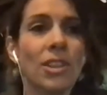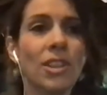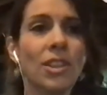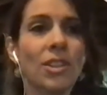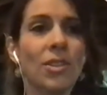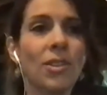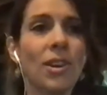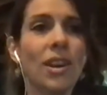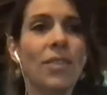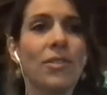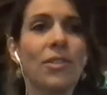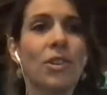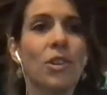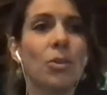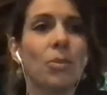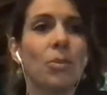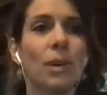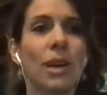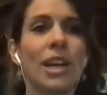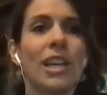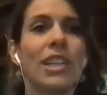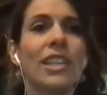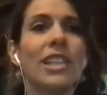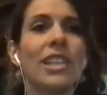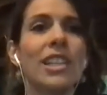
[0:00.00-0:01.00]
You have your
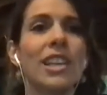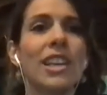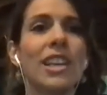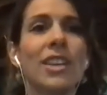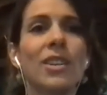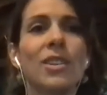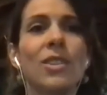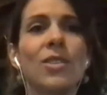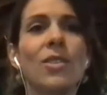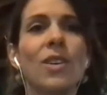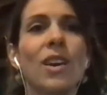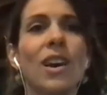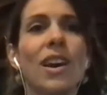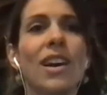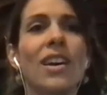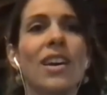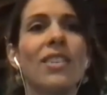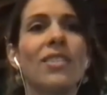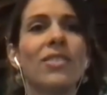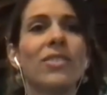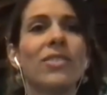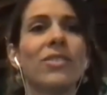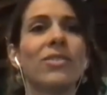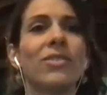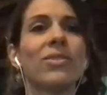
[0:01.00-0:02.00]
body and you have
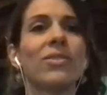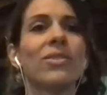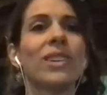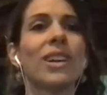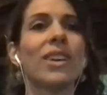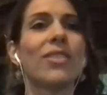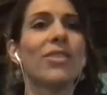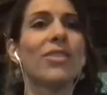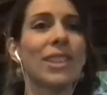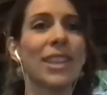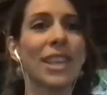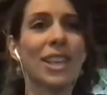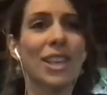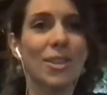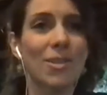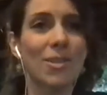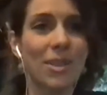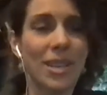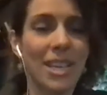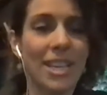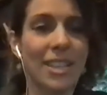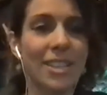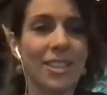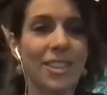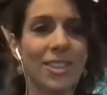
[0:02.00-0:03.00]
everything you
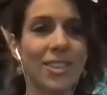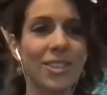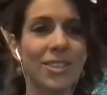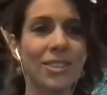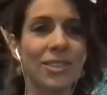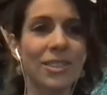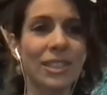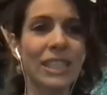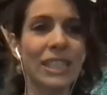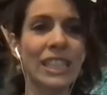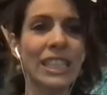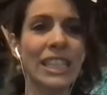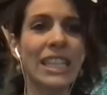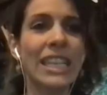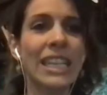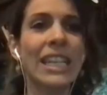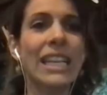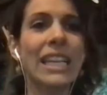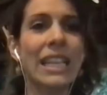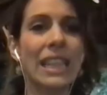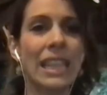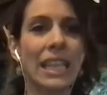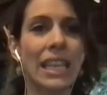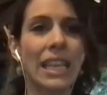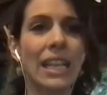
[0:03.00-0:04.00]
need. You don't really need
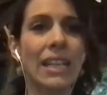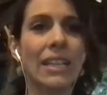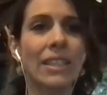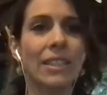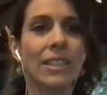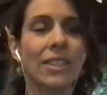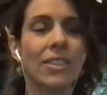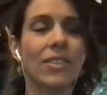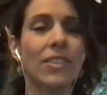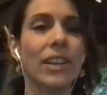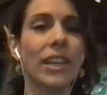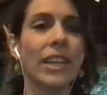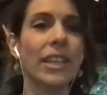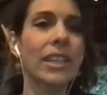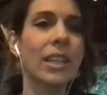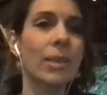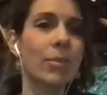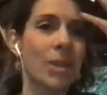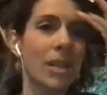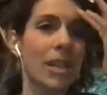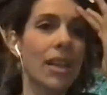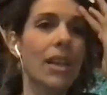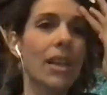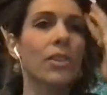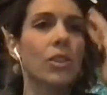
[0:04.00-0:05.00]
anything else, right? I
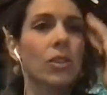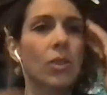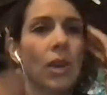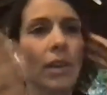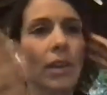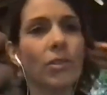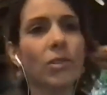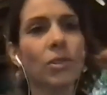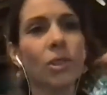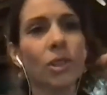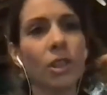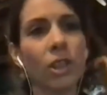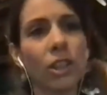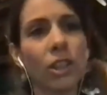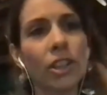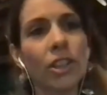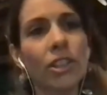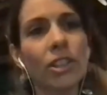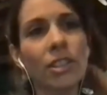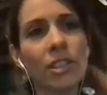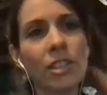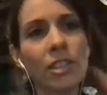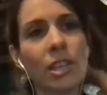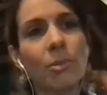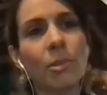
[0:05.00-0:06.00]
mean, you have to
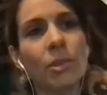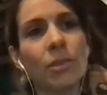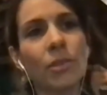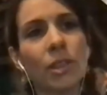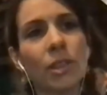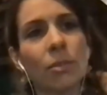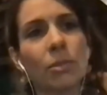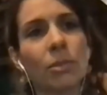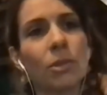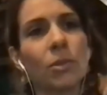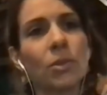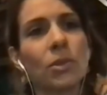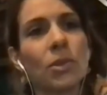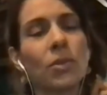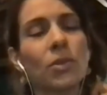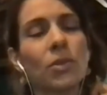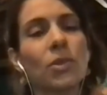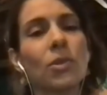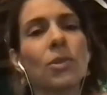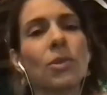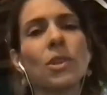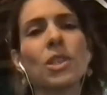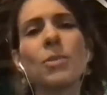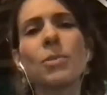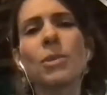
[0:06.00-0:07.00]
learn some of the moves, of
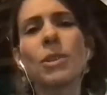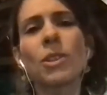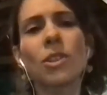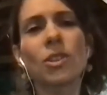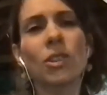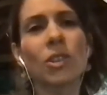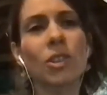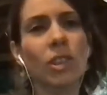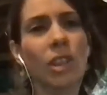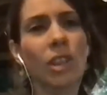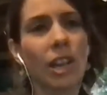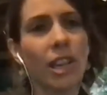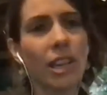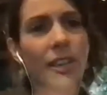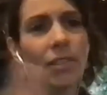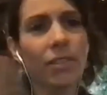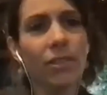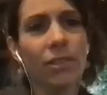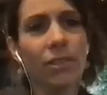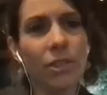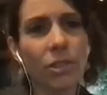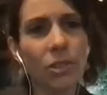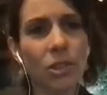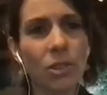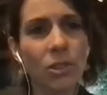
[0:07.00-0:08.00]
course, but there are a lot of
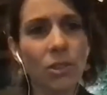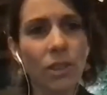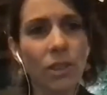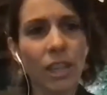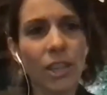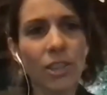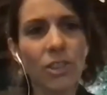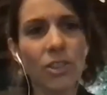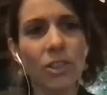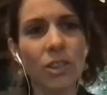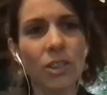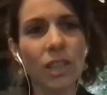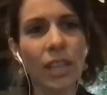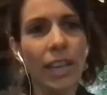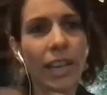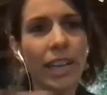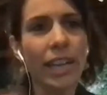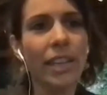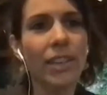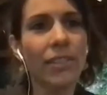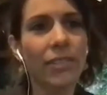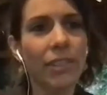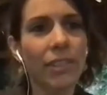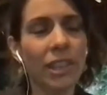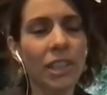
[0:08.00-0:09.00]
also things online
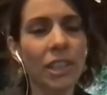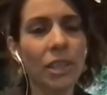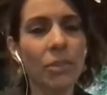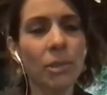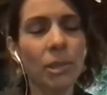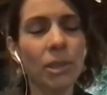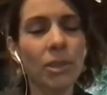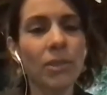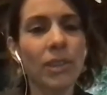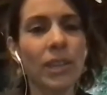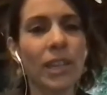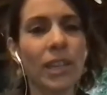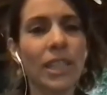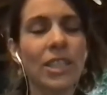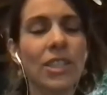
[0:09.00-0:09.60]
available, right?